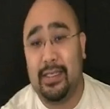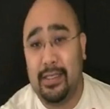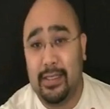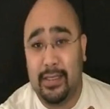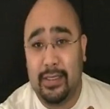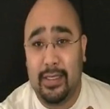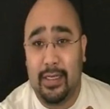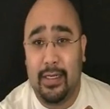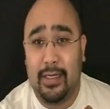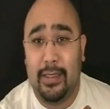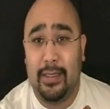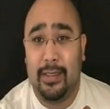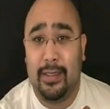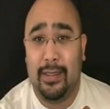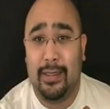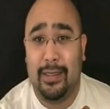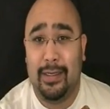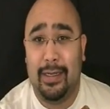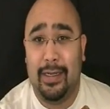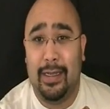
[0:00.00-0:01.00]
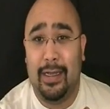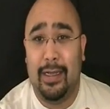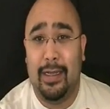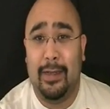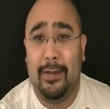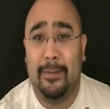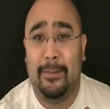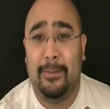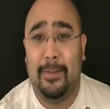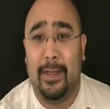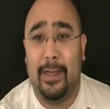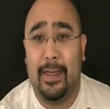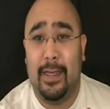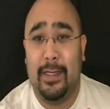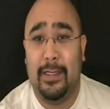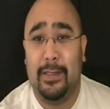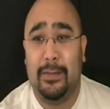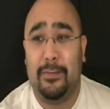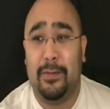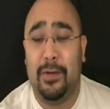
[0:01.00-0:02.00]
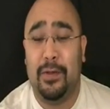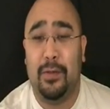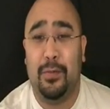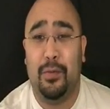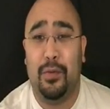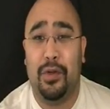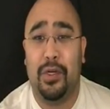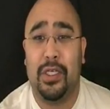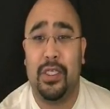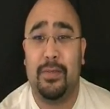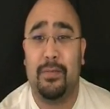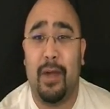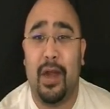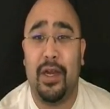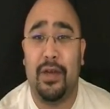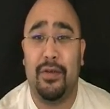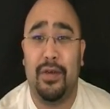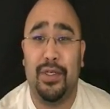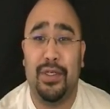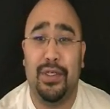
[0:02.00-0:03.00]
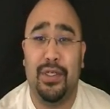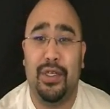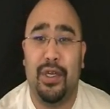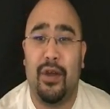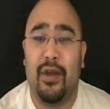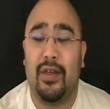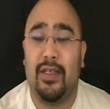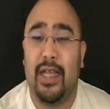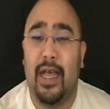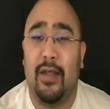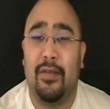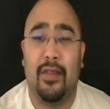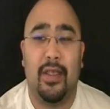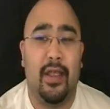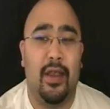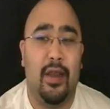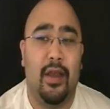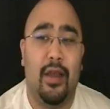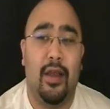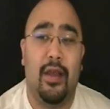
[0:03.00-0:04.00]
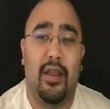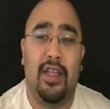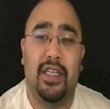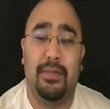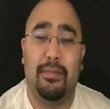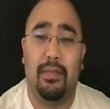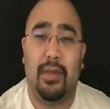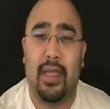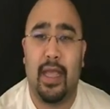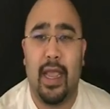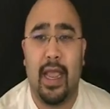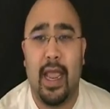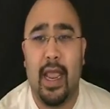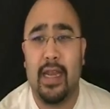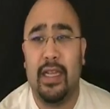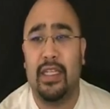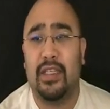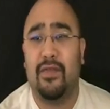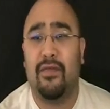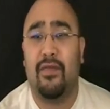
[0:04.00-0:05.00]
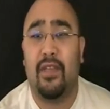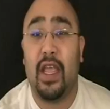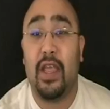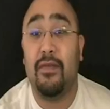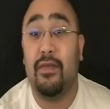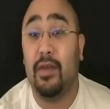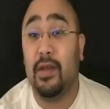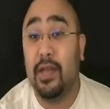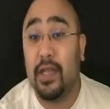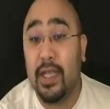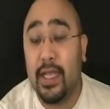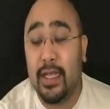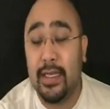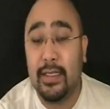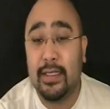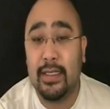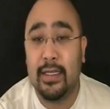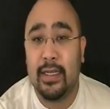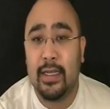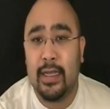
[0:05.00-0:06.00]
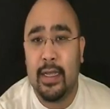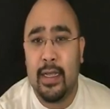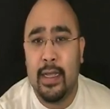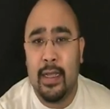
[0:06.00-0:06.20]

because it's one of the worst Monte Cristo cigars out there. It's bland, it's flavorless."